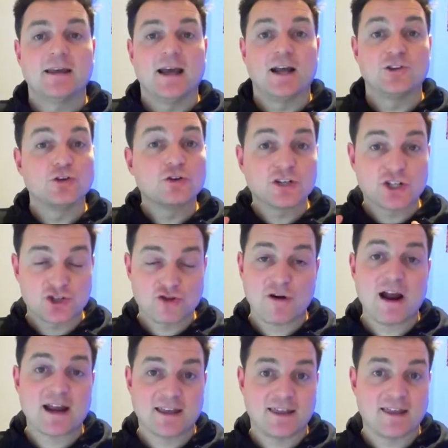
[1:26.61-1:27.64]
And you're going to
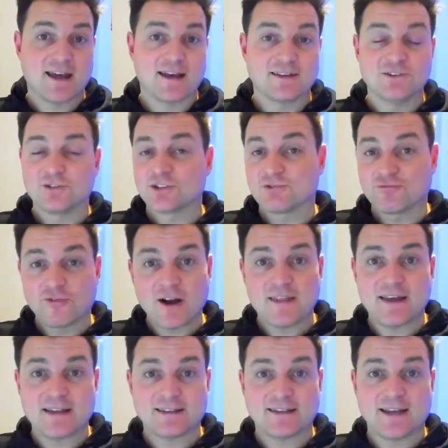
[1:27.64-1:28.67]
track that. You're going to
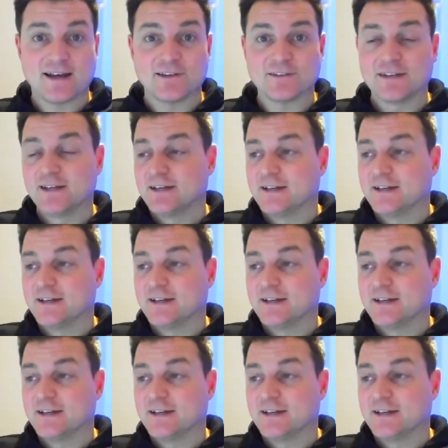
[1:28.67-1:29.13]
write that down,